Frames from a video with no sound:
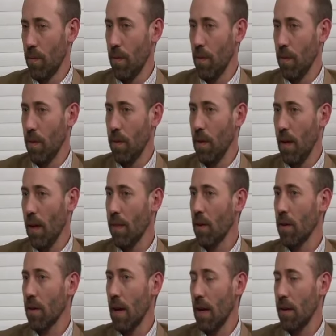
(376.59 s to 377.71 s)
the
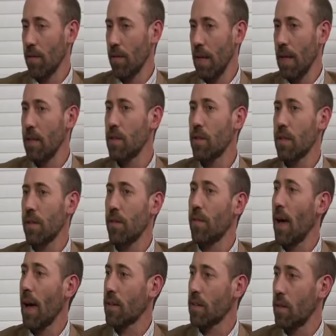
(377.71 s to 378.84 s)
other kind of interesting
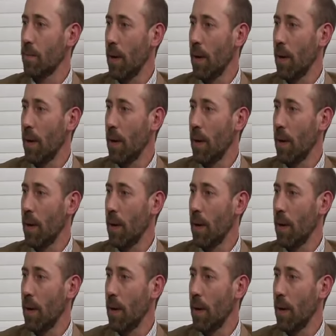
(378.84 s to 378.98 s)
factor